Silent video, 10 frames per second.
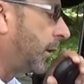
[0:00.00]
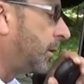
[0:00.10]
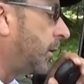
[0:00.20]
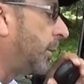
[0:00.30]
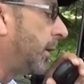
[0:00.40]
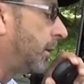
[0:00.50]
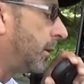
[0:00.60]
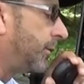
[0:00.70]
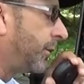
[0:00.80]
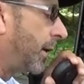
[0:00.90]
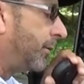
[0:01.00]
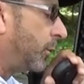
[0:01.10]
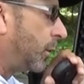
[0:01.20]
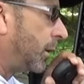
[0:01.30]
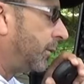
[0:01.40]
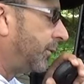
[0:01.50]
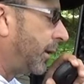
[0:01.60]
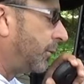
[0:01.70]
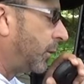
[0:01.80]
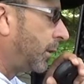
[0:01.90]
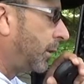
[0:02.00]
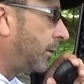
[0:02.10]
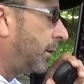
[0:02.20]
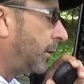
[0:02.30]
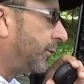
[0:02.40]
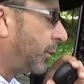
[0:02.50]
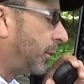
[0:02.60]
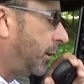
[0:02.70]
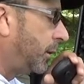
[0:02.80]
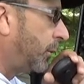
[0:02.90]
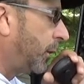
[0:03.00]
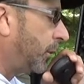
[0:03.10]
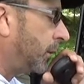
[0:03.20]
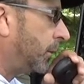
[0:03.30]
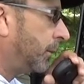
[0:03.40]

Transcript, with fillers: I got you about uh, 5 and 1, 5 1 here in the 1421.